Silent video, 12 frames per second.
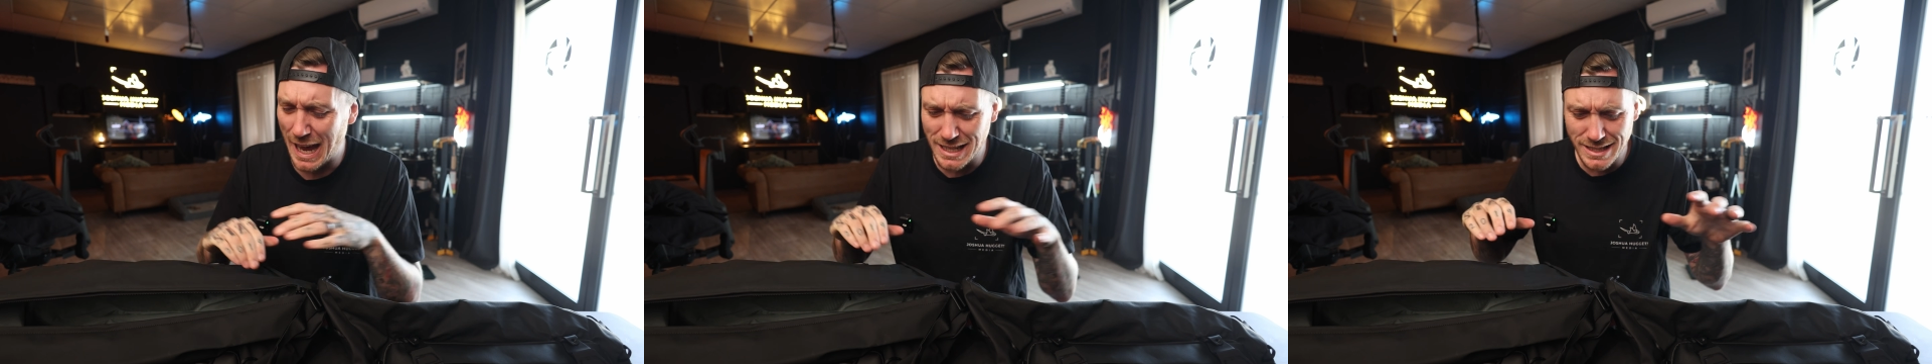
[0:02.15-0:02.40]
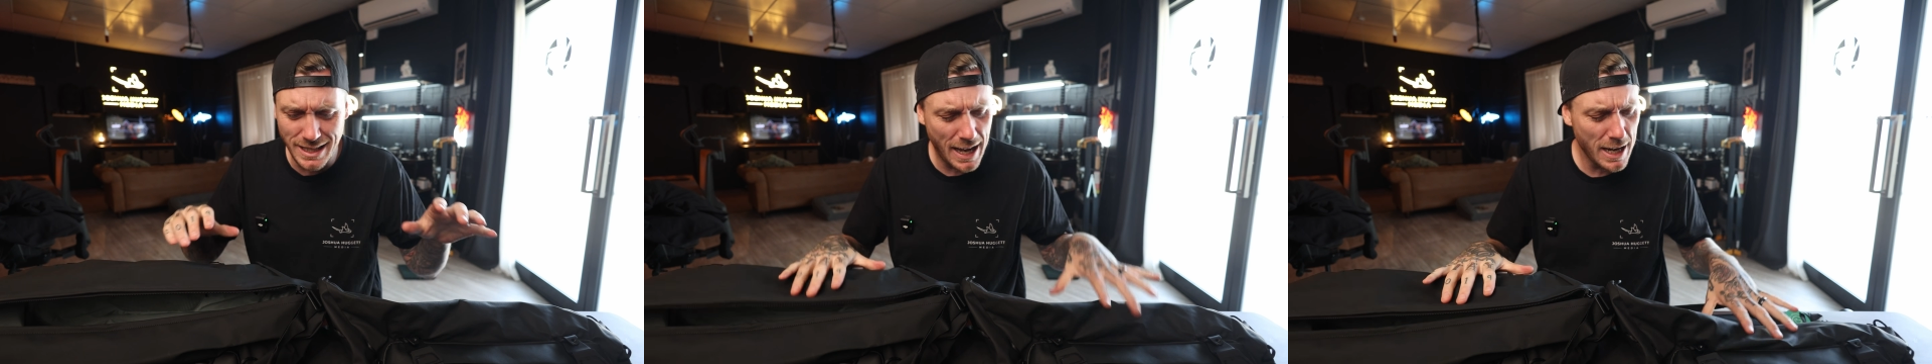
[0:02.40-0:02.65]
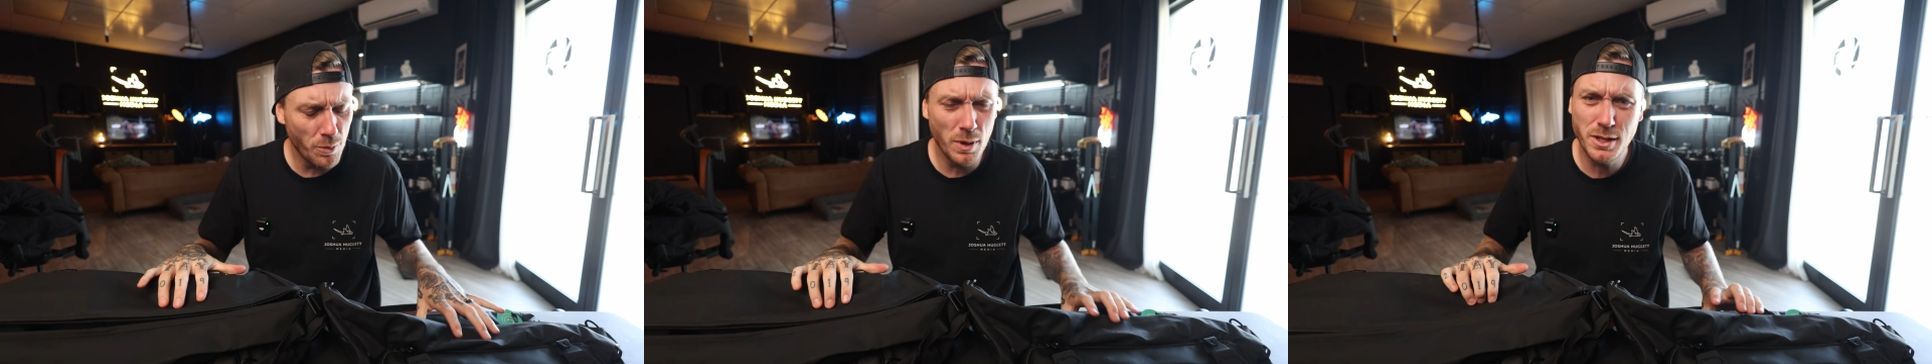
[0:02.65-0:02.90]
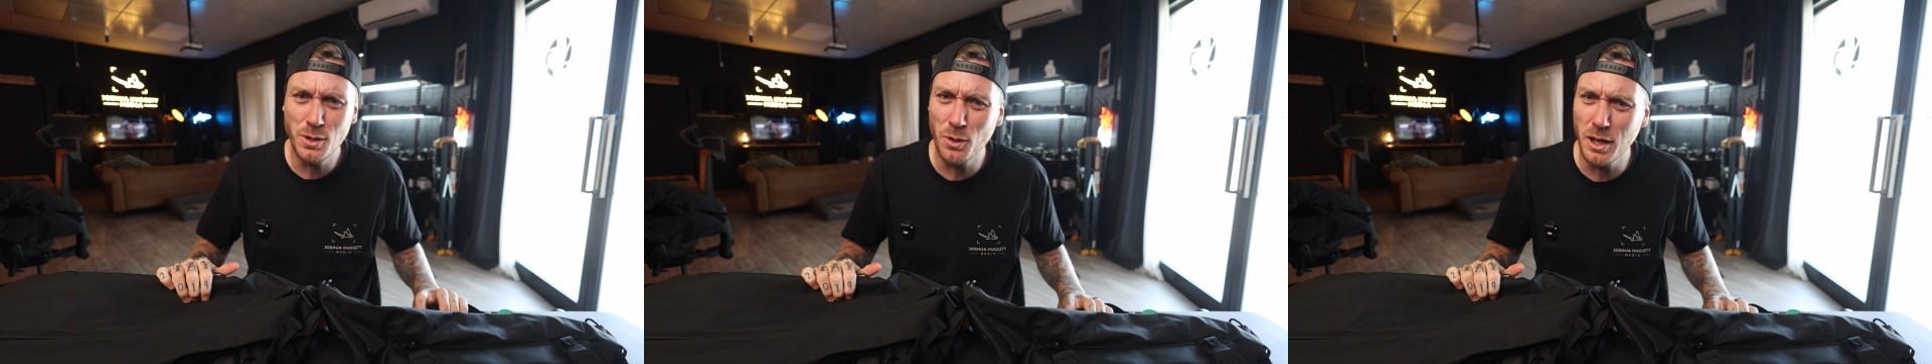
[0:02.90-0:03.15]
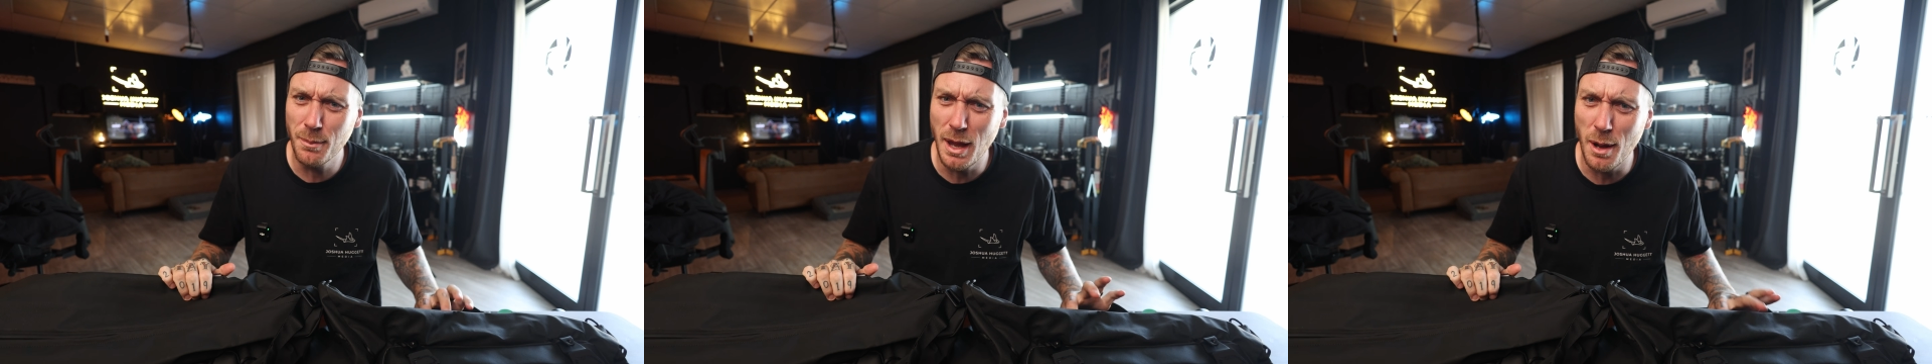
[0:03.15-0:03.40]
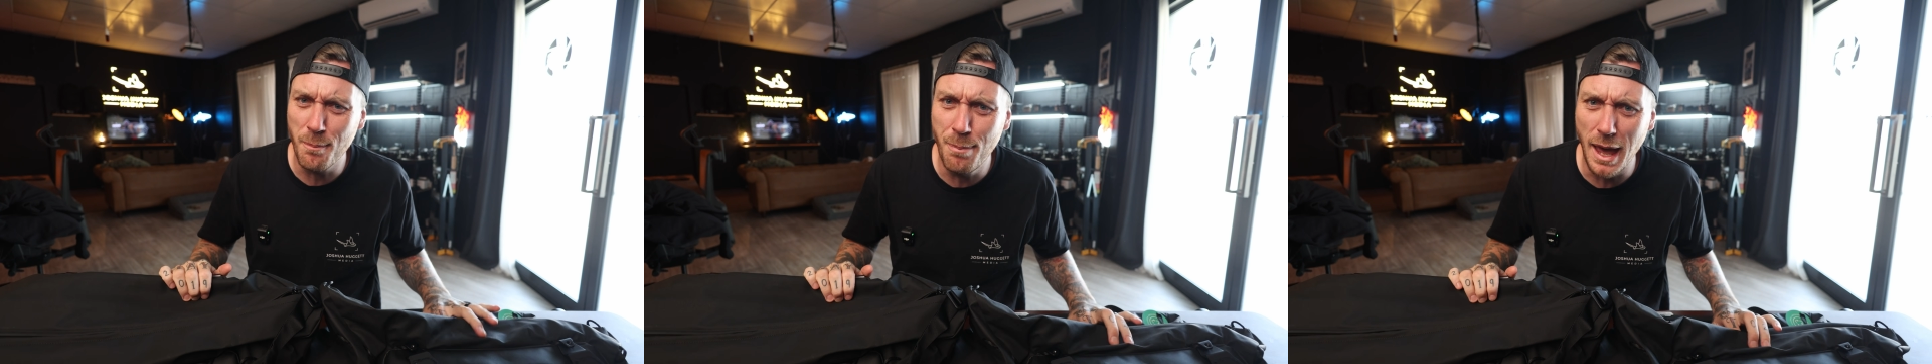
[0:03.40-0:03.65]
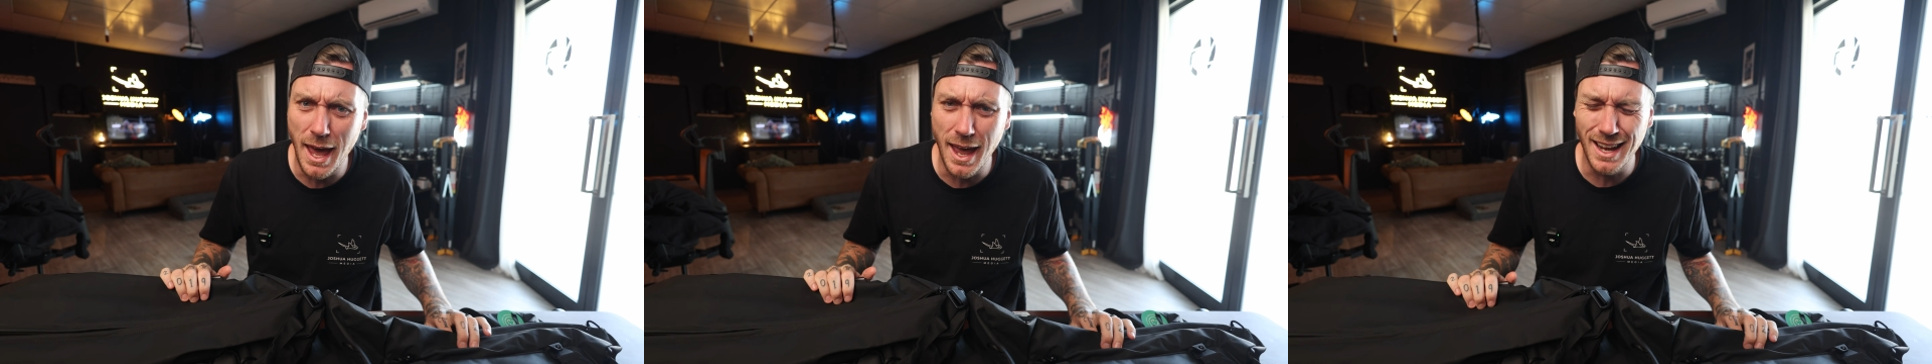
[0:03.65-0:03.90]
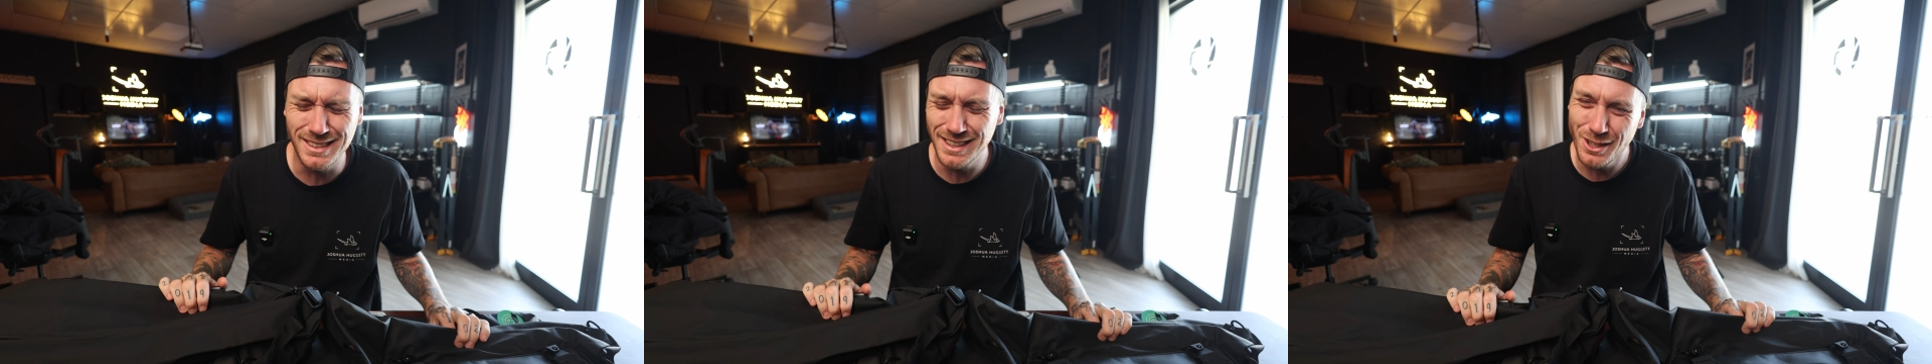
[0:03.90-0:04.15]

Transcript: and today we're talking about bags,